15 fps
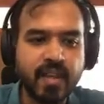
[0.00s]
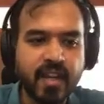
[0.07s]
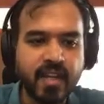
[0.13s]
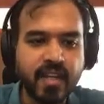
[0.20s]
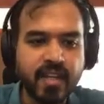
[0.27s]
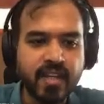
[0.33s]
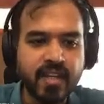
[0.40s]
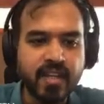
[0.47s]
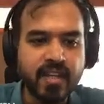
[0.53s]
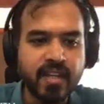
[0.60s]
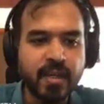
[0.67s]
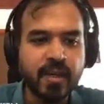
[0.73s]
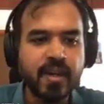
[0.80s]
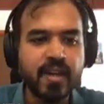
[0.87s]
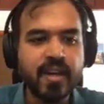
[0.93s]
right?
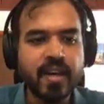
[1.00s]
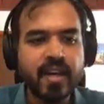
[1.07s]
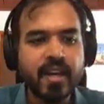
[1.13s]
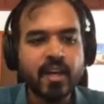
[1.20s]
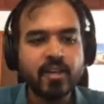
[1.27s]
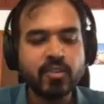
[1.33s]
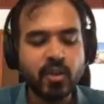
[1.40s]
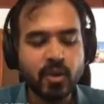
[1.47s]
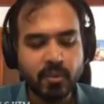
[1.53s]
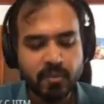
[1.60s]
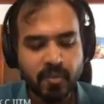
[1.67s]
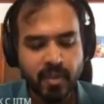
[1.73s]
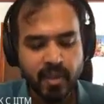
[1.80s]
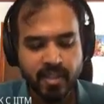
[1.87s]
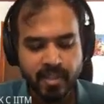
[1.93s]

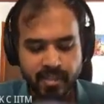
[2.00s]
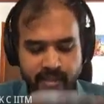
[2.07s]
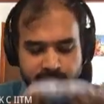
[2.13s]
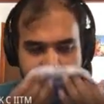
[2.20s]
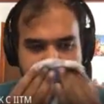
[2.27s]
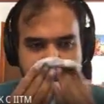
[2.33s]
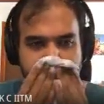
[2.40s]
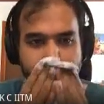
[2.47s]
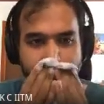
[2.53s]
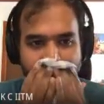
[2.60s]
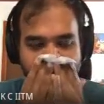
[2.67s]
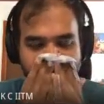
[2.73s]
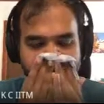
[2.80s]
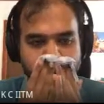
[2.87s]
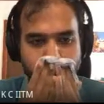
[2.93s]
So this is
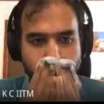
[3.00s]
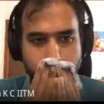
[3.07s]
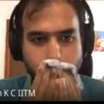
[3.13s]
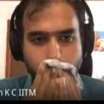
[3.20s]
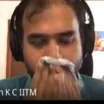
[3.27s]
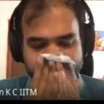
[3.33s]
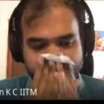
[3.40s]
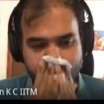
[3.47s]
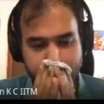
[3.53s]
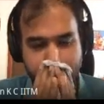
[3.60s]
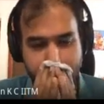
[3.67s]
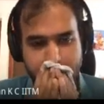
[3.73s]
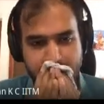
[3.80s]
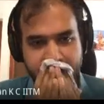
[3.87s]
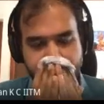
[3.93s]

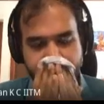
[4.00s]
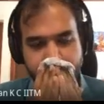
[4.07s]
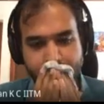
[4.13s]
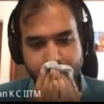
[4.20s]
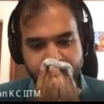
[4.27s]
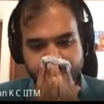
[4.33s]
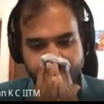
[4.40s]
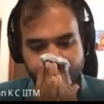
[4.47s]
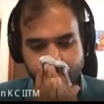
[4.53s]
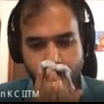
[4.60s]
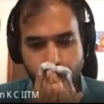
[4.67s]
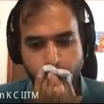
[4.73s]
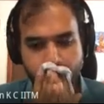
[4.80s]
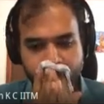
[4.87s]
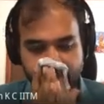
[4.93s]
this
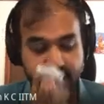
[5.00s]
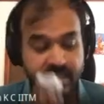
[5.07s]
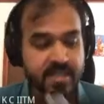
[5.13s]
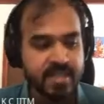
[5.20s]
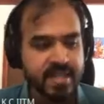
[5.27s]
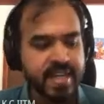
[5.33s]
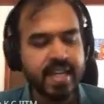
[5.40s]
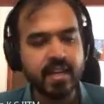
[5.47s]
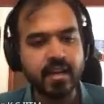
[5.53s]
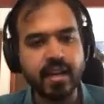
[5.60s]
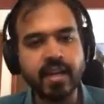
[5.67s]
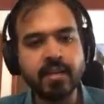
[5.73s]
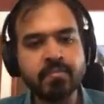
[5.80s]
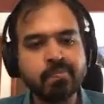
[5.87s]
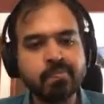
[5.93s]
is needed,
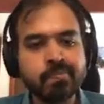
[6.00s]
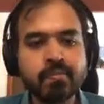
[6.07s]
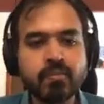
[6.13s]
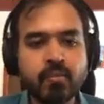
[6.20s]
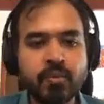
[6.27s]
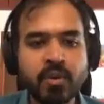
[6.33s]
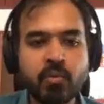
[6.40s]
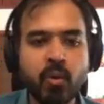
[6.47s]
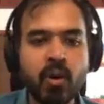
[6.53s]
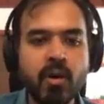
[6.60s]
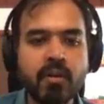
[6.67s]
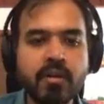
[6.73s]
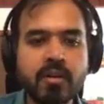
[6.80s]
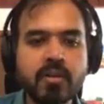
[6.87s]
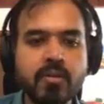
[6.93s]
right? We
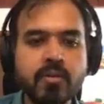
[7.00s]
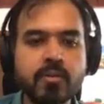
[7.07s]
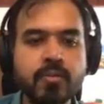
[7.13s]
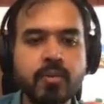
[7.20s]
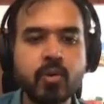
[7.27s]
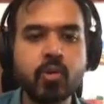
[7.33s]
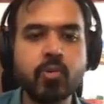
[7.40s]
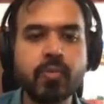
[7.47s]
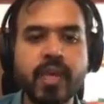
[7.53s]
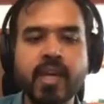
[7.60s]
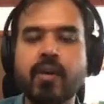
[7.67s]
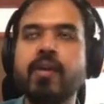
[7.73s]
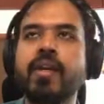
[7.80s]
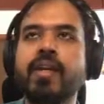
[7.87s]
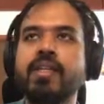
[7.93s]
want to prove by
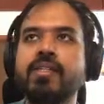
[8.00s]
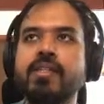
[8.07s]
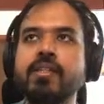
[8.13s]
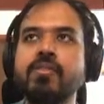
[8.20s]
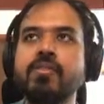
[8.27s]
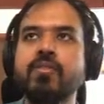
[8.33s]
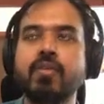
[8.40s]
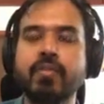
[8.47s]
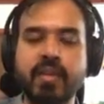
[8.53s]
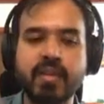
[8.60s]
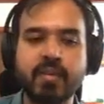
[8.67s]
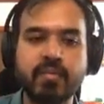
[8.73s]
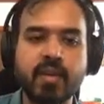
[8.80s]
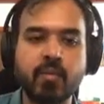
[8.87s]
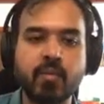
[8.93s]
contradiction. So
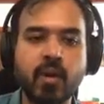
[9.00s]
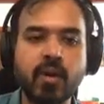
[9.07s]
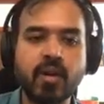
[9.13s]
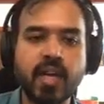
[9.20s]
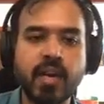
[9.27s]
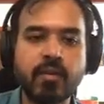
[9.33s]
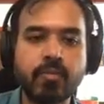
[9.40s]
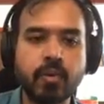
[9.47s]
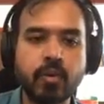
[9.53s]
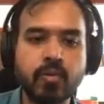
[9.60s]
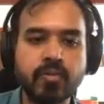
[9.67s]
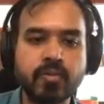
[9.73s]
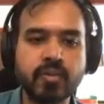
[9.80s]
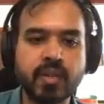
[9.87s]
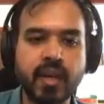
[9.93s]
we want to have
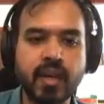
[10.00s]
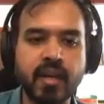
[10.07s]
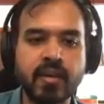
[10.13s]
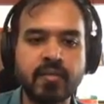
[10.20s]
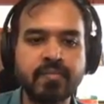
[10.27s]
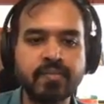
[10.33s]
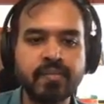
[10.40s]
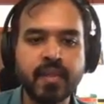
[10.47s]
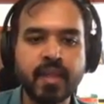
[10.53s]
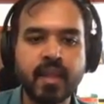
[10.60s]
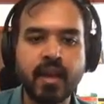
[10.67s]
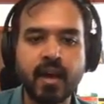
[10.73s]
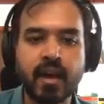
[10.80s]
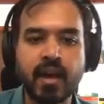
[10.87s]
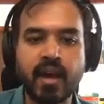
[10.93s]
proofs,
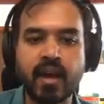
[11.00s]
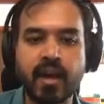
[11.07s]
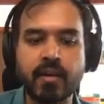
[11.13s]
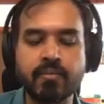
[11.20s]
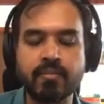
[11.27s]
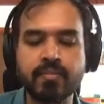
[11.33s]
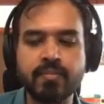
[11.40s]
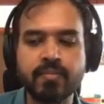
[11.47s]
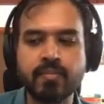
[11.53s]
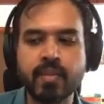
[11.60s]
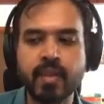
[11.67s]
um,